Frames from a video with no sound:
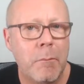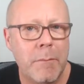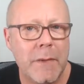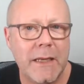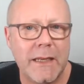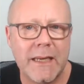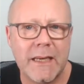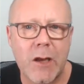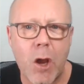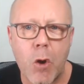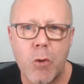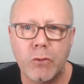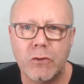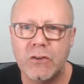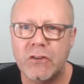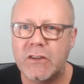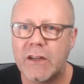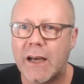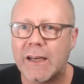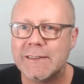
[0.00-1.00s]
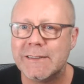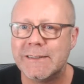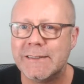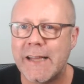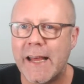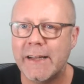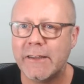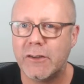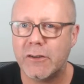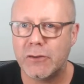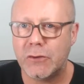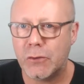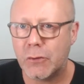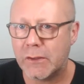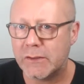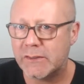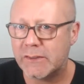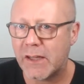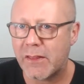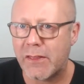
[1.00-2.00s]
MIDI notes are sent
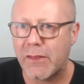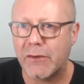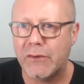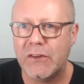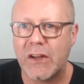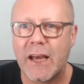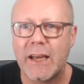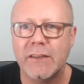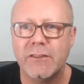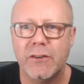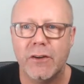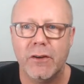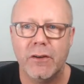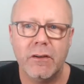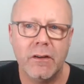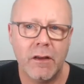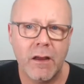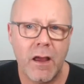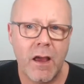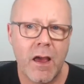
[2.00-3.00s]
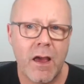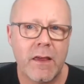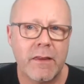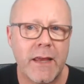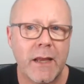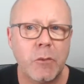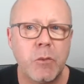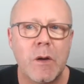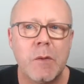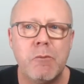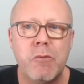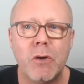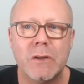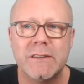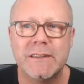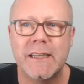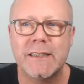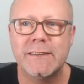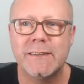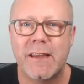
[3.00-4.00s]
to a synthesizer that will
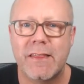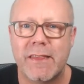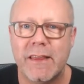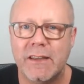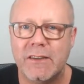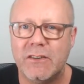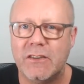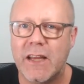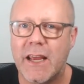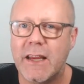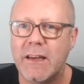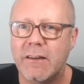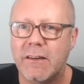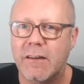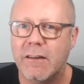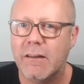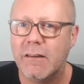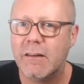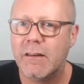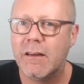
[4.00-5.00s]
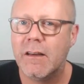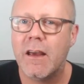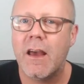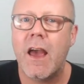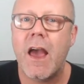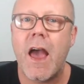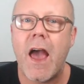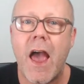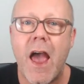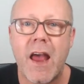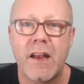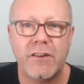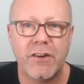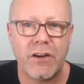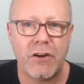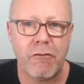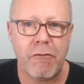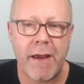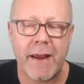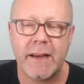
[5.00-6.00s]
process this data and
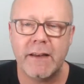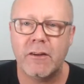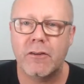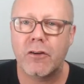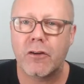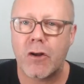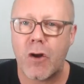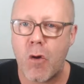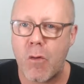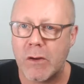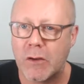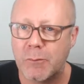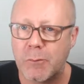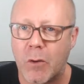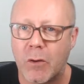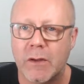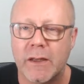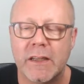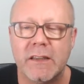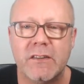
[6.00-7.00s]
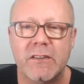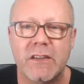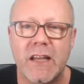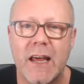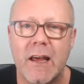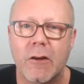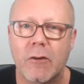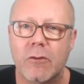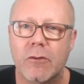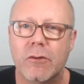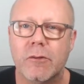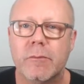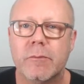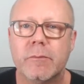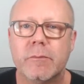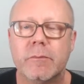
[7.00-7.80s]
generate the corresponding sound.